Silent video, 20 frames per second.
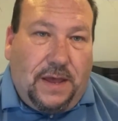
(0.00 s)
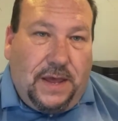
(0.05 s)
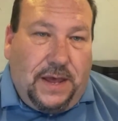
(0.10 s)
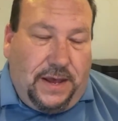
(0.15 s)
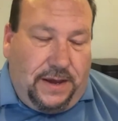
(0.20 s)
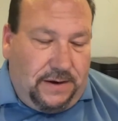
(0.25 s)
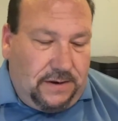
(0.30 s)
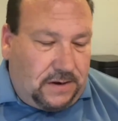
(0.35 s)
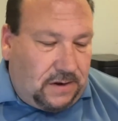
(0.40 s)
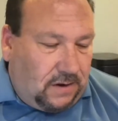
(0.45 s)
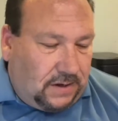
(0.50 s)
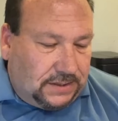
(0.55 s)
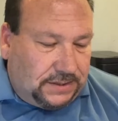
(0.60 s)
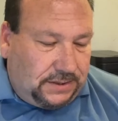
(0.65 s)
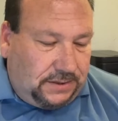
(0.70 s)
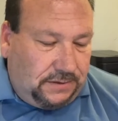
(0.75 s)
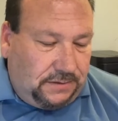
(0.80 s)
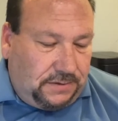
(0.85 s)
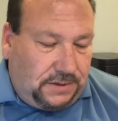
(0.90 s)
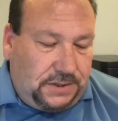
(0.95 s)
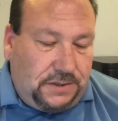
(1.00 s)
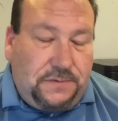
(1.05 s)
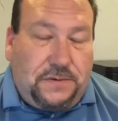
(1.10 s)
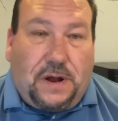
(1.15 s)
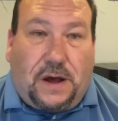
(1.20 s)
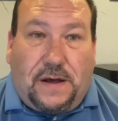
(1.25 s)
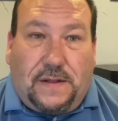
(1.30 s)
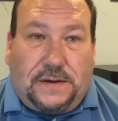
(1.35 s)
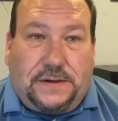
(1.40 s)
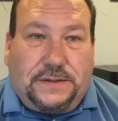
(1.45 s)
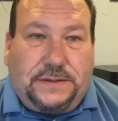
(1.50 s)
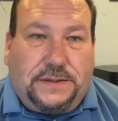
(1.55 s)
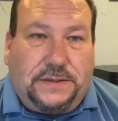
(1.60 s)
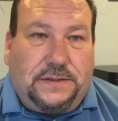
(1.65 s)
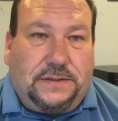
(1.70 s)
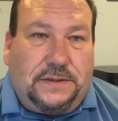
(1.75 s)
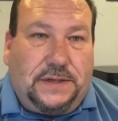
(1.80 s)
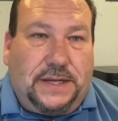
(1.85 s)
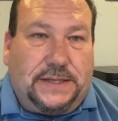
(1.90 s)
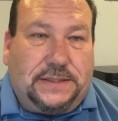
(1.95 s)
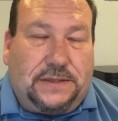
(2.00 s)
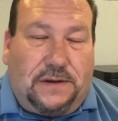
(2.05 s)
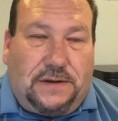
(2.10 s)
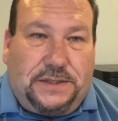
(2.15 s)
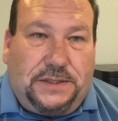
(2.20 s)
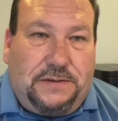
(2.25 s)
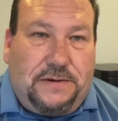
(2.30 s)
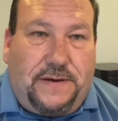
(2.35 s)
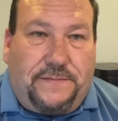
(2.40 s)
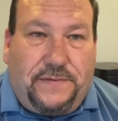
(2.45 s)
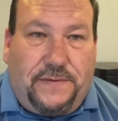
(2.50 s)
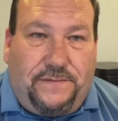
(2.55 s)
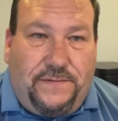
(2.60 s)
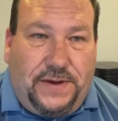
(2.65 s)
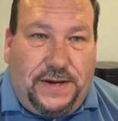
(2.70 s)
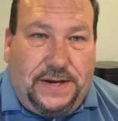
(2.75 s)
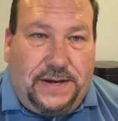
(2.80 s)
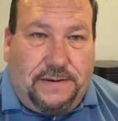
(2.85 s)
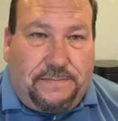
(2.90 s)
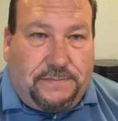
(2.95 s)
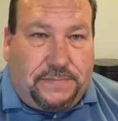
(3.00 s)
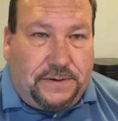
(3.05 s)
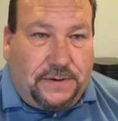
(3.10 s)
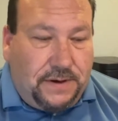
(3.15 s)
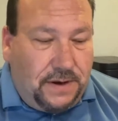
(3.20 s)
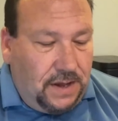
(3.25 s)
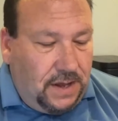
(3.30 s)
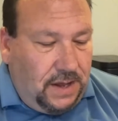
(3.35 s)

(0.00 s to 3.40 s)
It'll cost you $2 as long as you have the VIN number.